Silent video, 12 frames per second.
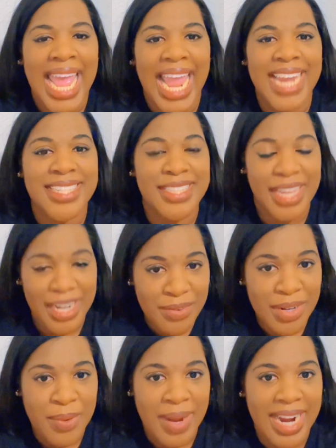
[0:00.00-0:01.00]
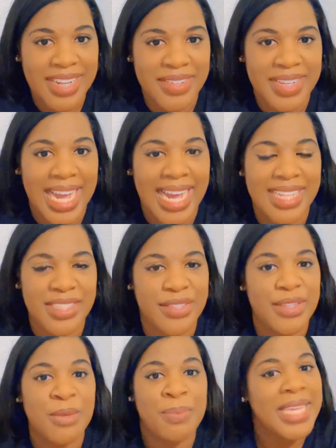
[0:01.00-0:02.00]
and it's going to require you guys
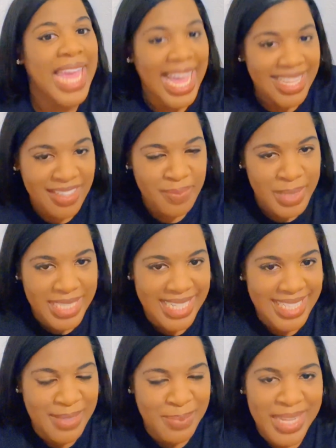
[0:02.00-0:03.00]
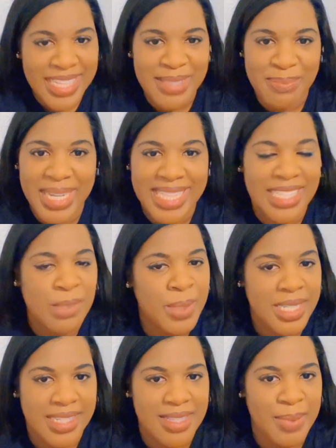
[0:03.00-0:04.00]
to be active participants, but this
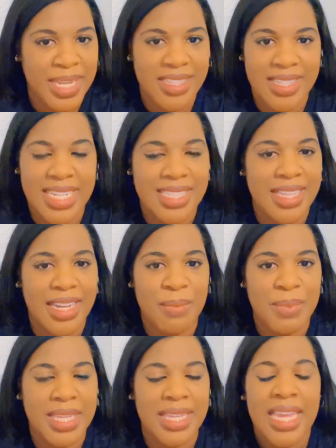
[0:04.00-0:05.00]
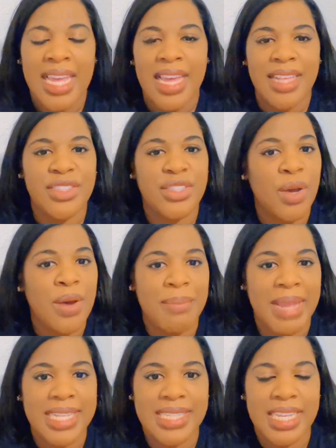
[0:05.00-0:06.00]
participation is going to be so
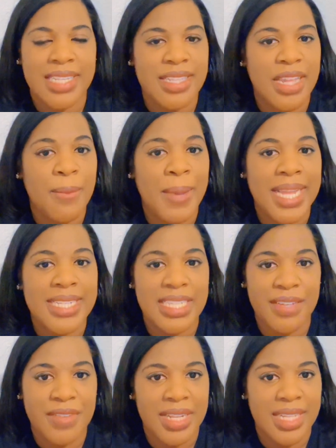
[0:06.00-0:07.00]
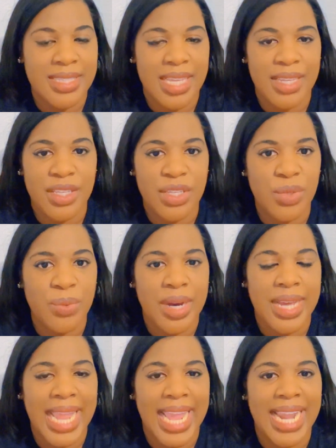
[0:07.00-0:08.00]
amazing. It's going to pay dividends in
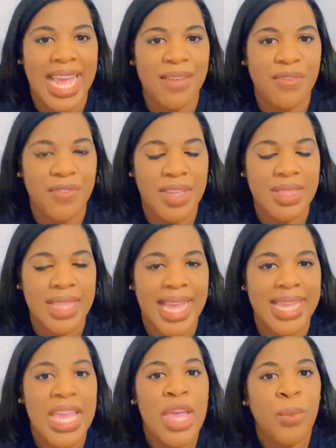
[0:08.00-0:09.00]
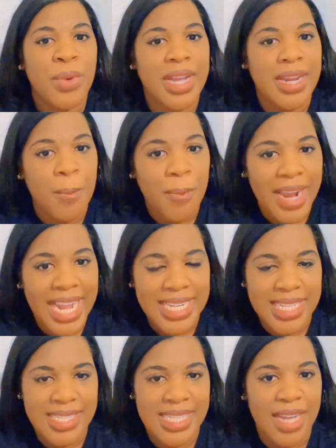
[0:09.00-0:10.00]
Q1, and I feel like we're going to
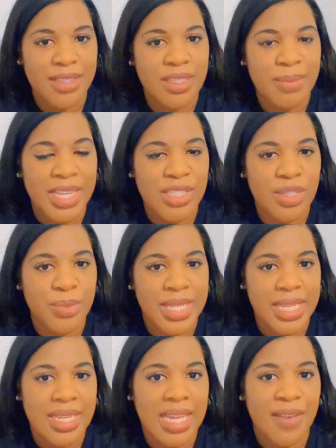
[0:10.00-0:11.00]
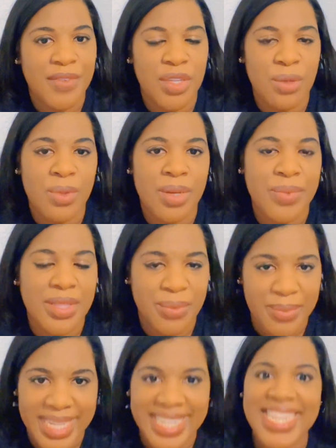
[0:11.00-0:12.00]
practice now to make sure we kick off Q1 with a
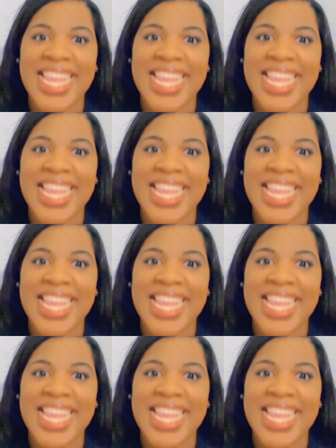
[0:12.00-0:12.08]
win.